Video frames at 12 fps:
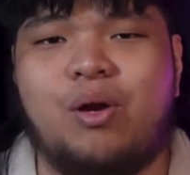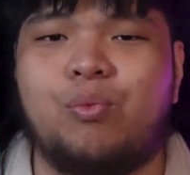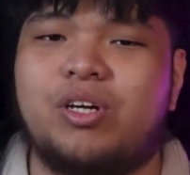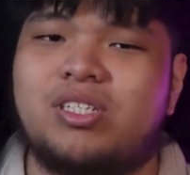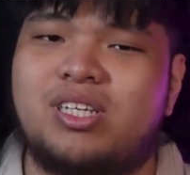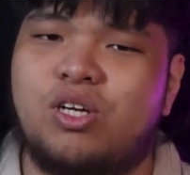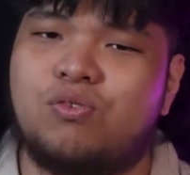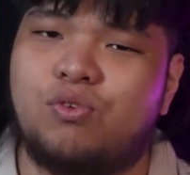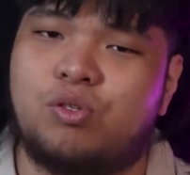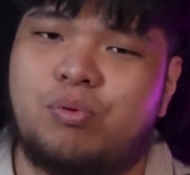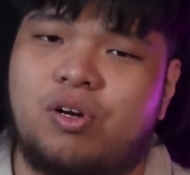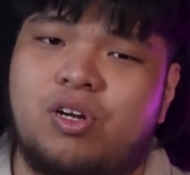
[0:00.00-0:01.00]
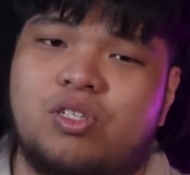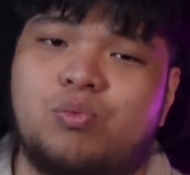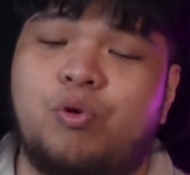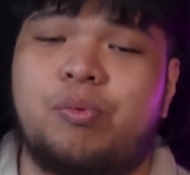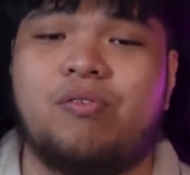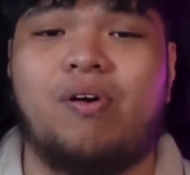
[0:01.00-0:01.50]
and which Salesforce products
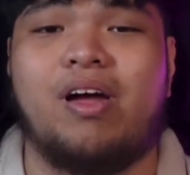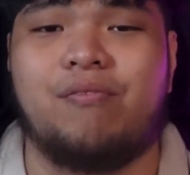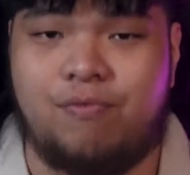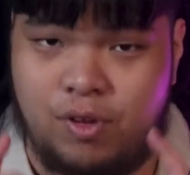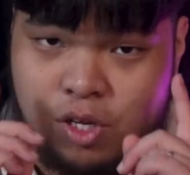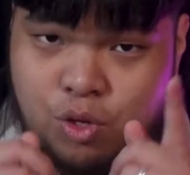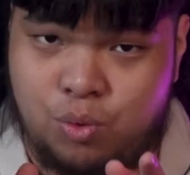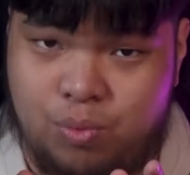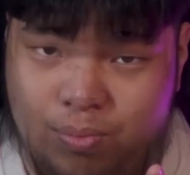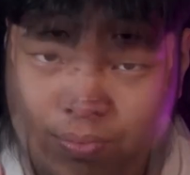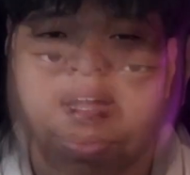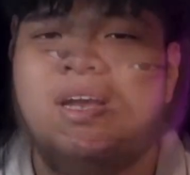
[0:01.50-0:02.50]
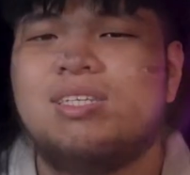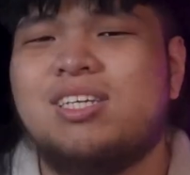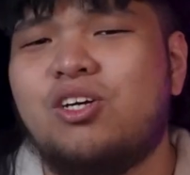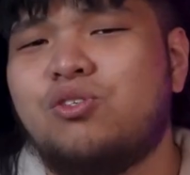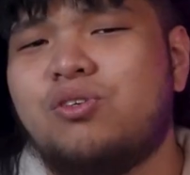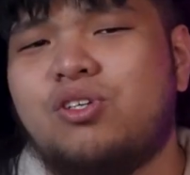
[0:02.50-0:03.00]
will be right for you.
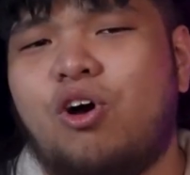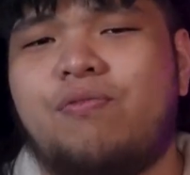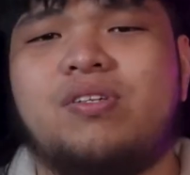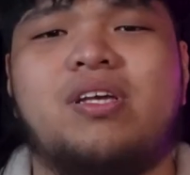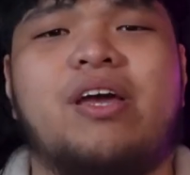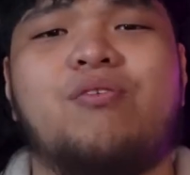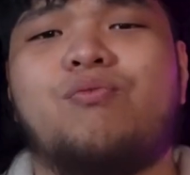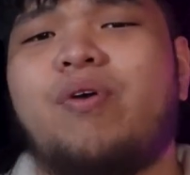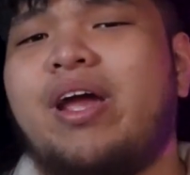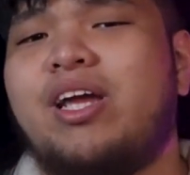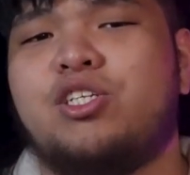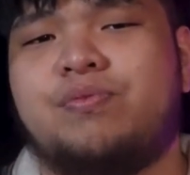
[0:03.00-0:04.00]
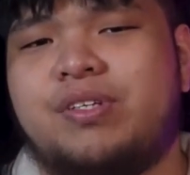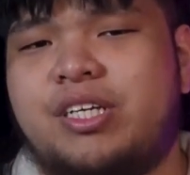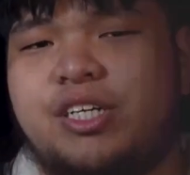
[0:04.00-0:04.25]
Salesforce offers a range of